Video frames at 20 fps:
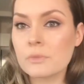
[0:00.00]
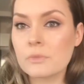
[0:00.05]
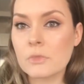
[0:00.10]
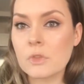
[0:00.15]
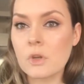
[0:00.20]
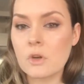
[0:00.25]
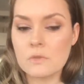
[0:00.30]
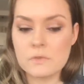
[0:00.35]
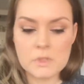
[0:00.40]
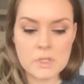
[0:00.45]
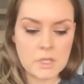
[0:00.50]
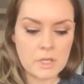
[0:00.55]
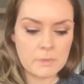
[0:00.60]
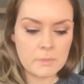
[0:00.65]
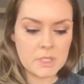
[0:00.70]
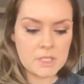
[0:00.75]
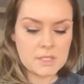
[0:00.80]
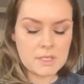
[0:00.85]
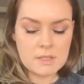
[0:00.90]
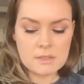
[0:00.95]
Hopefully that
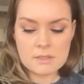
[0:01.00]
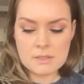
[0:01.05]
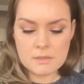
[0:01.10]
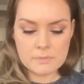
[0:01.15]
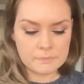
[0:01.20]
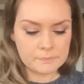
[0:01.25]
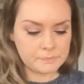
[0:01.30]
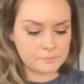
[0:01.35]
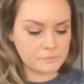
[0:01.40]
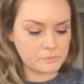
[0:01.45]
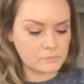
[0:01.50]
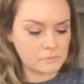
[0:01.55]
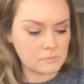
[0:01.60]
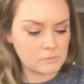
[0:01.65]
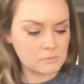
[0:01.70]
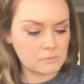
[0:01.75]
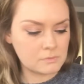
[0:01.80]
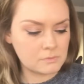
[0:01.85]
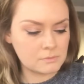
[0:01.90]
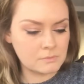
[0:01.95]
made sense.
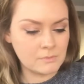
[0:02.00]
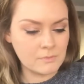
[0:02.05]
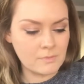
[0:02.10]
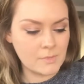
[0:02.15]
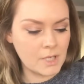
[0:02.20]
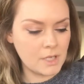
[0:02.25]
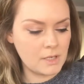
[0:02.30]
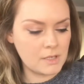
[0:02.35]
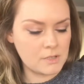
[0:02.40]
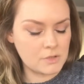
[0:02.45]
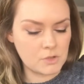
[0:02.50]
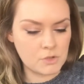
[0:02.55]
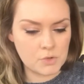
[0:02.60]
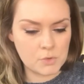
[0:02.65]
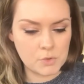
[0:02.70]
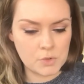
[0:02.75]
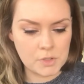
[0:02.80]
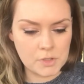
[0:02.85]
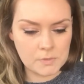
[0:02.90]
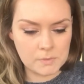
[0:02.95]
As
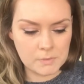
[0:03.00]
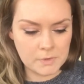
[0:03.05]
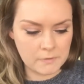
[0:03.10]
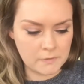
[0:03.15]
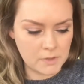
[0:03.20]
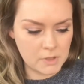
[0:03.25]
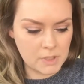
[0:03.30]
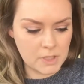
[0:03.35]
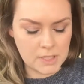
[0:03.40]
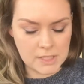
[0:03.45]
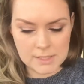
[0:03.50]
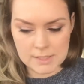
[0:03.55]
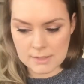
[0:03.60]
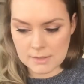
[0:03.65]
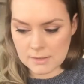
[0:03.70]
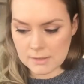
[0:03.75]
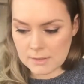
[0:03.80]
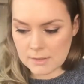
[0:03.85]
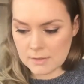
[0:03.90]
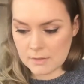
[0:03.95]
usual, I feel like it
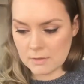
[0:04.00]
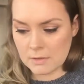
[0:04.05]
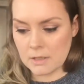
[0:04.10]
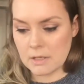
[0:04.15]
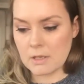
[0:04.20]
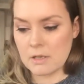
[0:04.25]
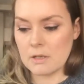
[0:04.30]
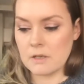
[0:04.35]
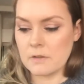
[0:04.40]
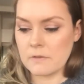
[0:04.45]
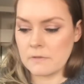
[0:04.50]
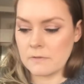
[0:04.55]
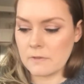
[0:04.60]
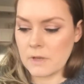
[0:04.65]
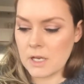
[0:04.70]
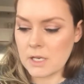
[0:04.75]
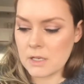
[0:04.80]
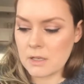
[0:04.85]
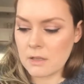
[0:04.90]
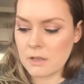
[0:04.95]
didn't. If
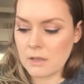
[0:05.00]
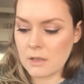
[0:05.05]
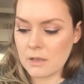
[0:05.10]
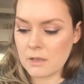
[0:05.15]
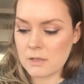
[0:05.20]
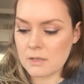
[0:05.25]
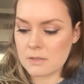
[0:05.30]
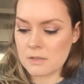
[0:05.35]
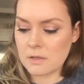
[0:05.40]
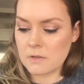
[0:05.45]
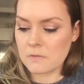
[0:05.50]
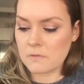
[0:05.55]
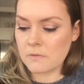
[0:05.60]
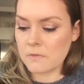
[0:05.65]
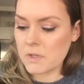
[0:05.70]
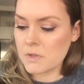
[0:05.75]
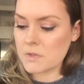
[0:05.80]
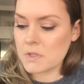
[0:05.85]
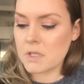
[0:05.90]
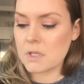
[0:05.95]
anything is
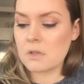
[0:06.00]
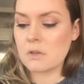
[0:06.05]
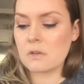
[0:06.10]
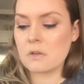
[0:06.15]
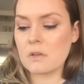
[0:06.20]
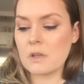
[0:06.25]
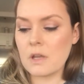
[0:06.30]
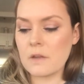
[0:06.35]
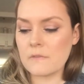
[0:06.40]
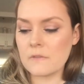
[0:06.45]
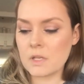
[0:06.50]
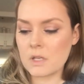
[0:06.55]
confusing or you have any